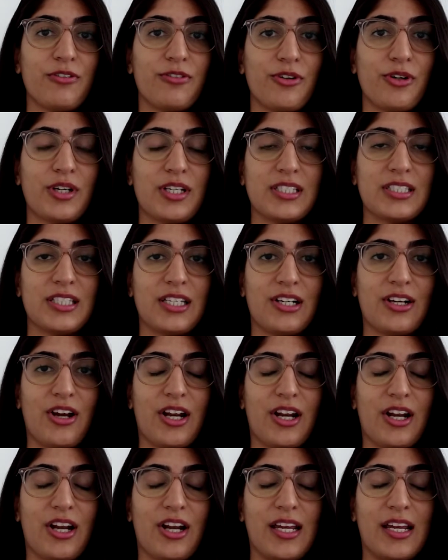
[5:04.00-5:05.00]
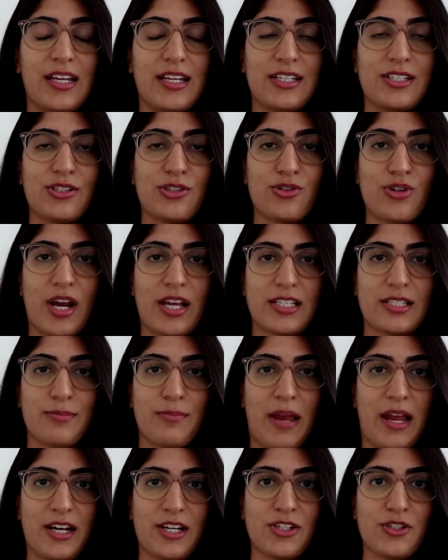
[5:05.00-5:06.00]
focus in on is stress
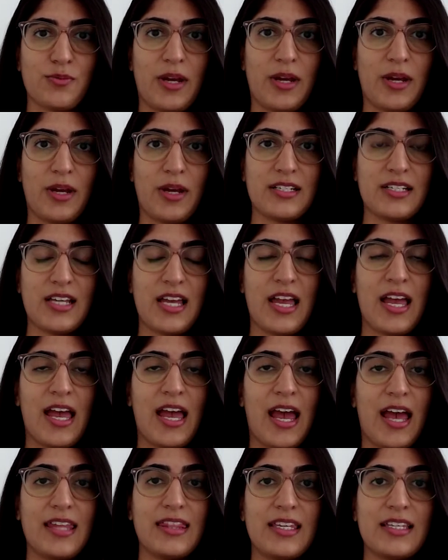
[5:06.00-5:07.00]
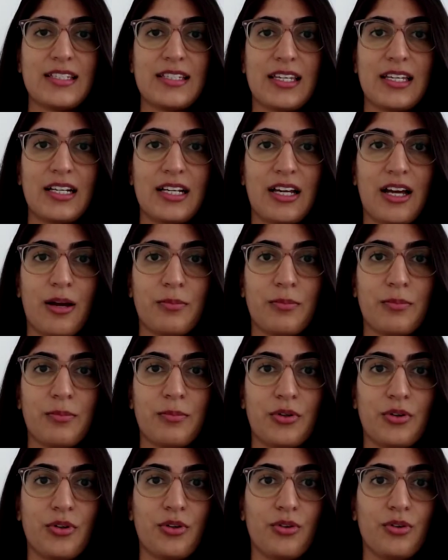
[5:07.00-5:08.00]
management, and this can come
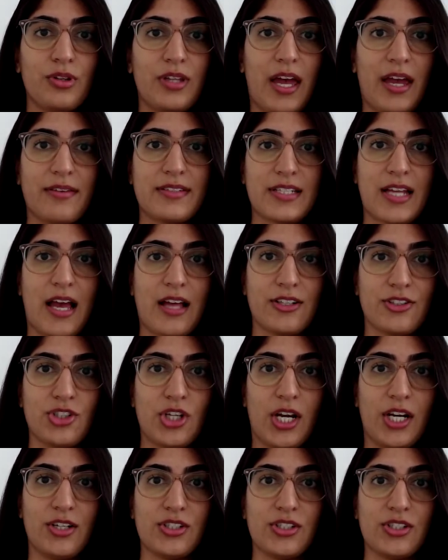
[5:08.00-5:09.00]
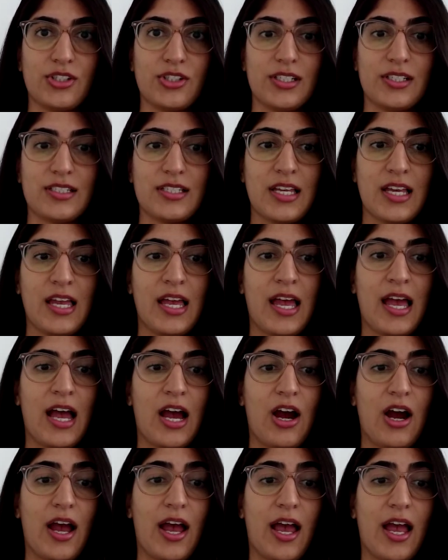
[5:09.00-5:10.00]
through lifestyle changes
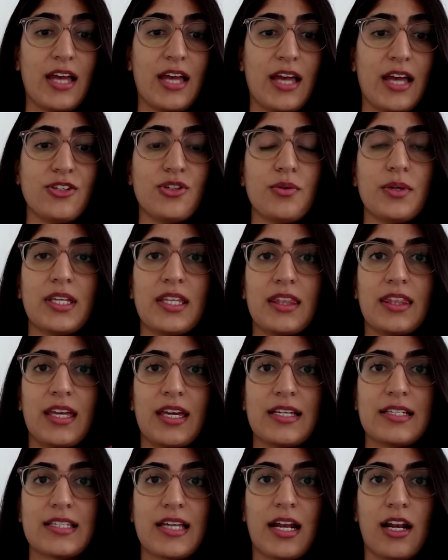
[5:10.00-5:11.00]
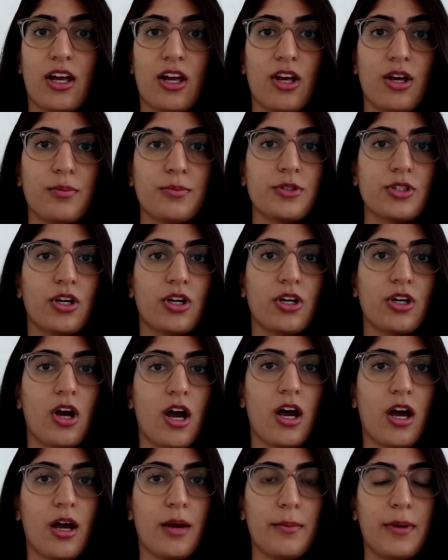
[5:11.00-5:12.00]
uh, and doing things that help to
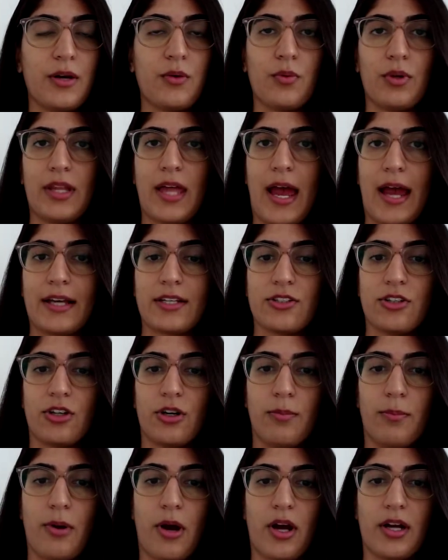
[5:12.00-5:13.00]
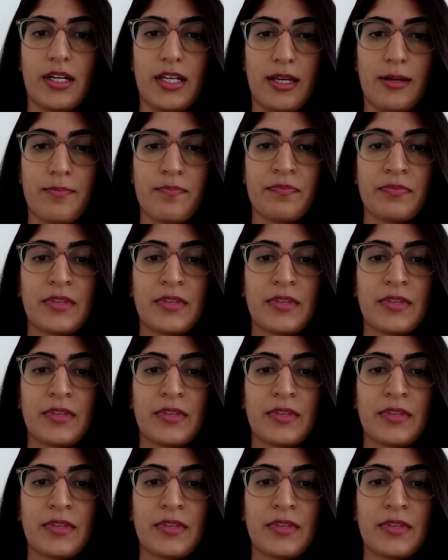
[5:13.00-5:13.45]
calm and relax your body.